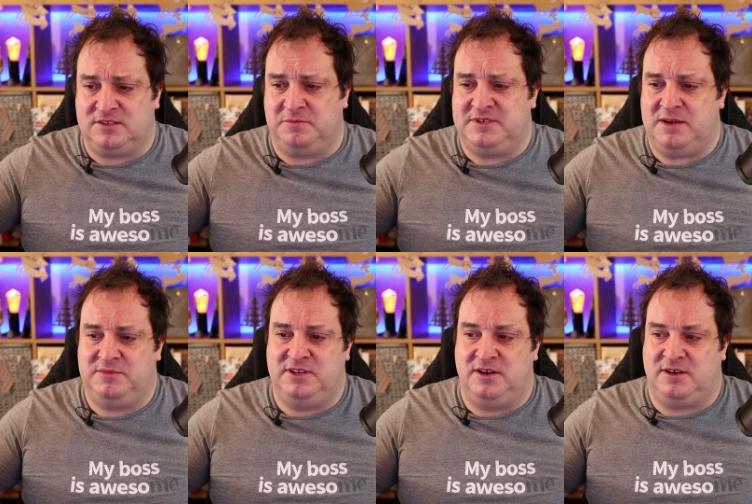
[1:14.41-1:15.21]

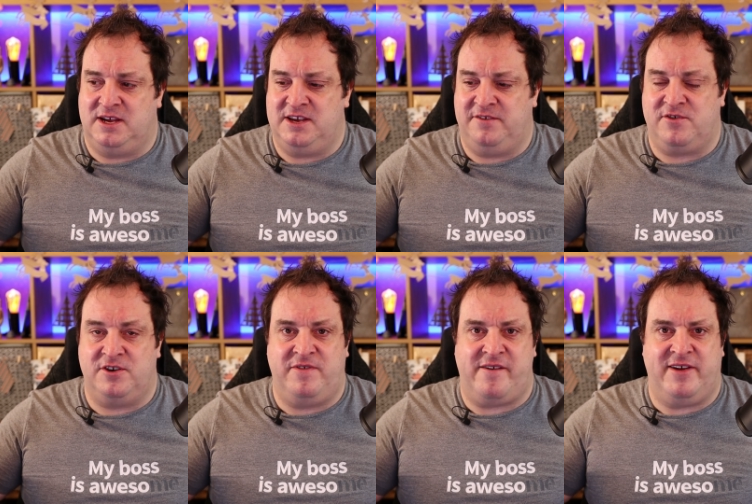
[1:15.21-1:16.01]
sometimes look like you've got
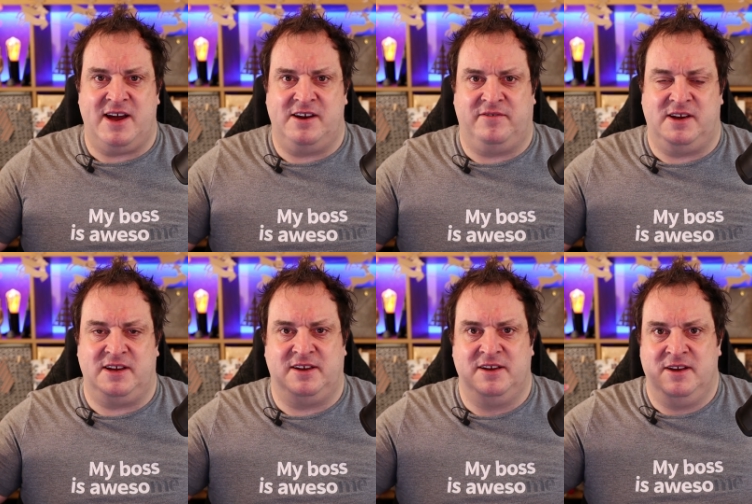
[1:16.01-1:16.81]
a very kind of
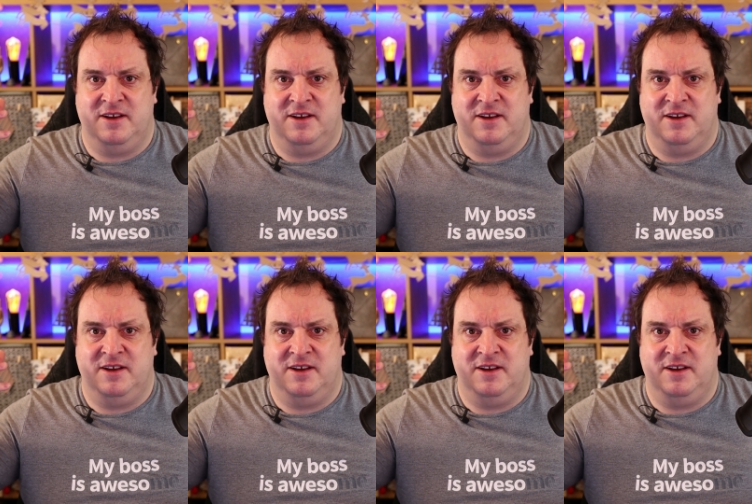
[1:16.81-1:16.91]
like